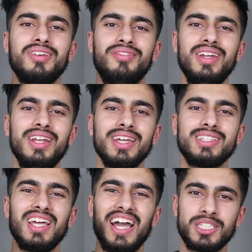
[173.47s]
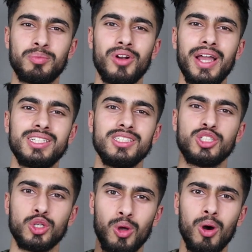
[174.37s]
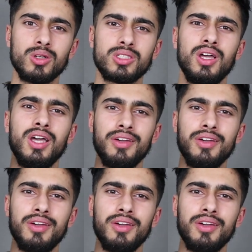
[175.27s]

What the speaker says: feelings, aspirations, goals,